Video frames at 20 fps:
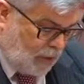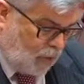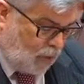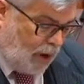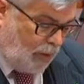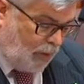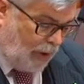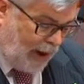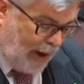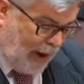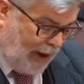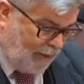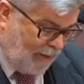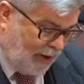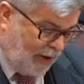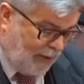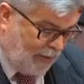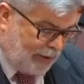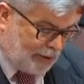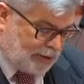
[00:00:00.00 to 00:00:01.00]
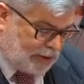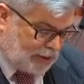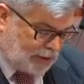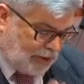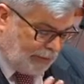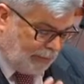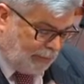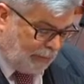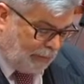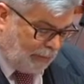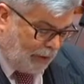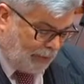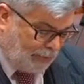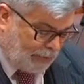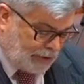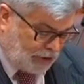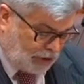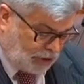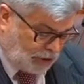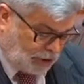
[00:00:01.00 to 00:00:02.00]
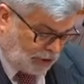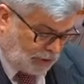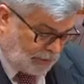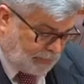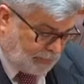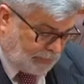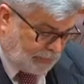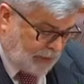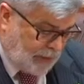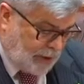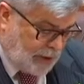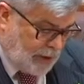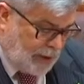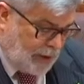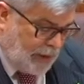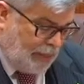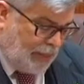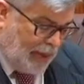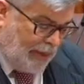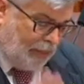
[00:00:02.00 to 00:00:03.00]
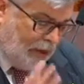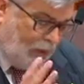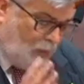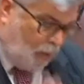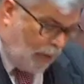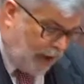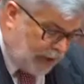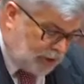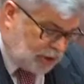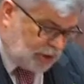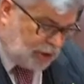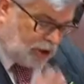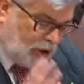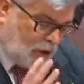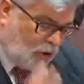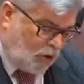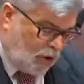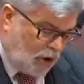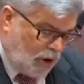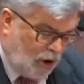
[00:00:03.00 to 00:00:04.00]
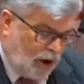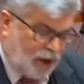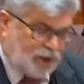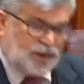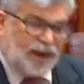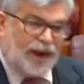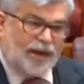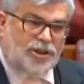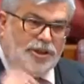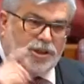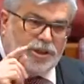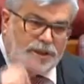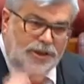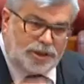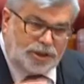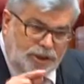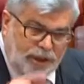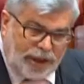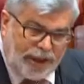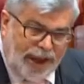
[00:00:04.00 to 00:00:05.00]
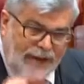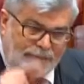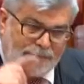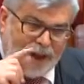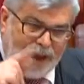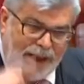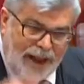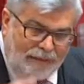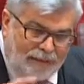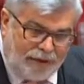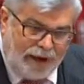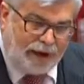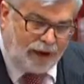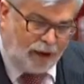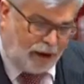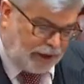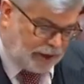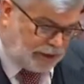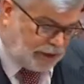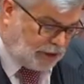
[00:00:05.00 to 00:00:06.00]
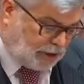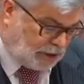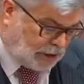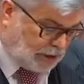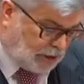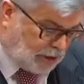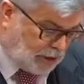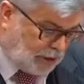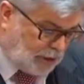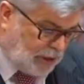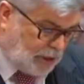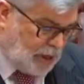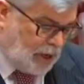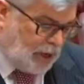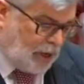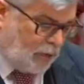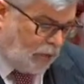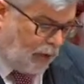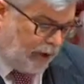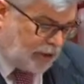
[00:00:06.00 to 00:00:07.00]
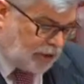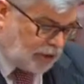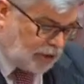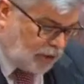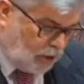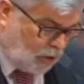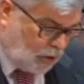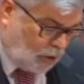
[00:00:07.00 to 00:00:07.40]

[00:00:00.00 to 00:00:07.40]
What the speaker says: What we have here is a simple proposition that the Registered Organisations, and this is the government never acknowledges this, the Registered